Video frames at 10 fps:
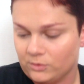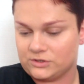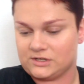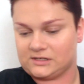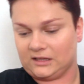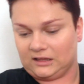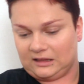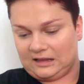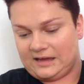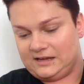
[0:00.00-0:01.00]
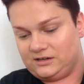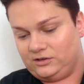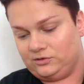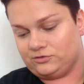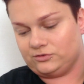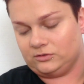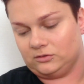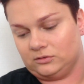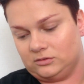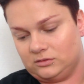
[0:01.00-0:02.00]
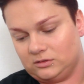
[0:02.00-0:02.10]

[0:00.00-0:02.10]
which is a light neutral